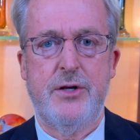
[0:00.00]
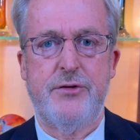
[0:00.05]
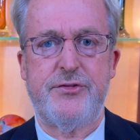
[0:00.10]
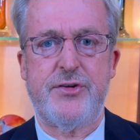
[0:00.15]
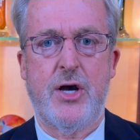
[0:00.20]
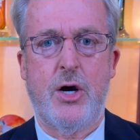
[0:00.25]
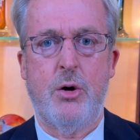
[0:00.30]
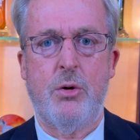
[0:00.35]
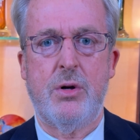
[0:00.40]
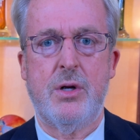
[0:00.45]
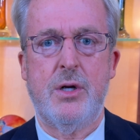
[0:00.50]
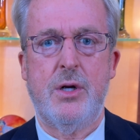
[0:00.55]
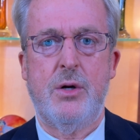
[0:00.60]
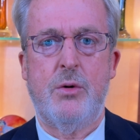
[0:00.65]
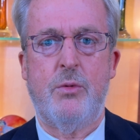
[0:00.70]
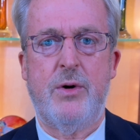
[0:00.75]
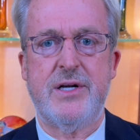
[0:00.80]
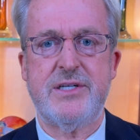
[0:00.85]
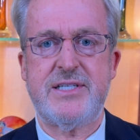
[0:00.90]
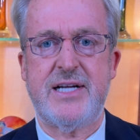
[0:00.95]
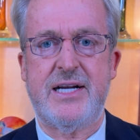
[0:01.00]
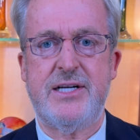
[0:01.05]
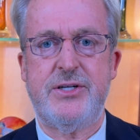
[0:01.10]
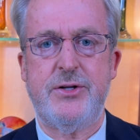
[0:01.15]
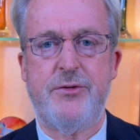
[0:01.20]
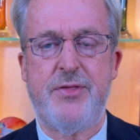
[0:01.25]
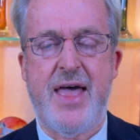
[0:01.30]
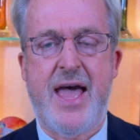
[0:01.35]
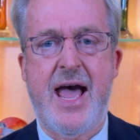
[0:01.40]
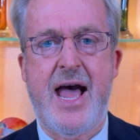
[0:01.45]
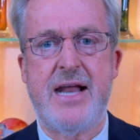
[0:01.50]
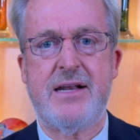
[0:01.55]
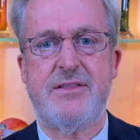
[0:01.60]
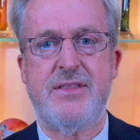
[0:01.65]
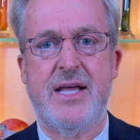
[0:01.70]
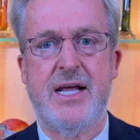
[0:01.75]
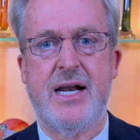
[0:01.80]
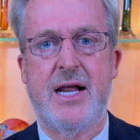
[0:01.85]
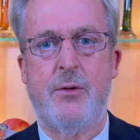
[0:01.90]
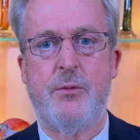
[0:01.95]
So once I do that,
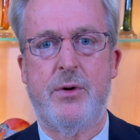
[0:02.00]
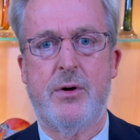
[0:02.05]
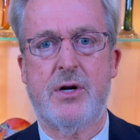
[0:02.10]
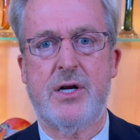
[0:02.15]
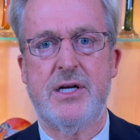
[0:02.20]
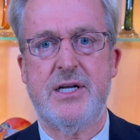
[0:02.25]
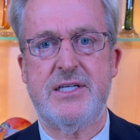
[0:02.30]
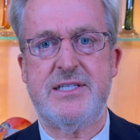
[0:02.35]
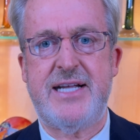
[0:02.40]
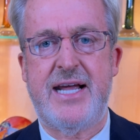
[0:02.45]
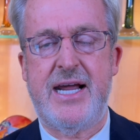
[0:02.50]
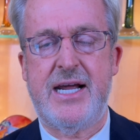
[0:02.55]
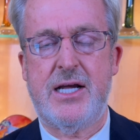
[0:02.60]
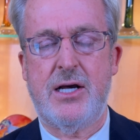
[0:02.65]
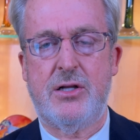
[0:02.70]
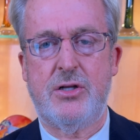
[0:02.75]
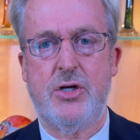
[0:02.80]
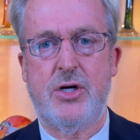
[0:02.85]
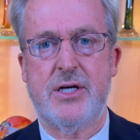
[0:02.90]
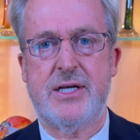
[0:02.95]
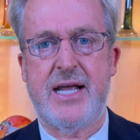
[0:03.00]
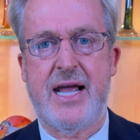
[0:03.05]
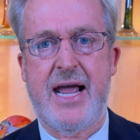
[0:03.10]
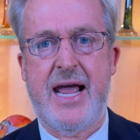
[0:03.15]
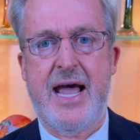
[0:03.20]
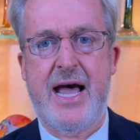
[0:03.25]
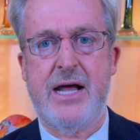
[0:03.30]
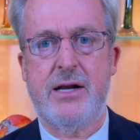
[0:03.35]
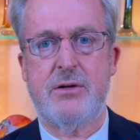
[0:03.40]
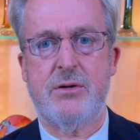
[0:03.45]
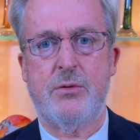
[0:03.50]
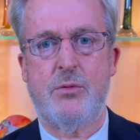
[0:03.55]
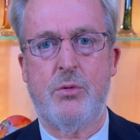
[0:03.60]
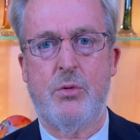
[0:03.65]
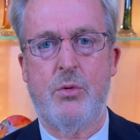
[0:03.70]
then we're going to take a look at,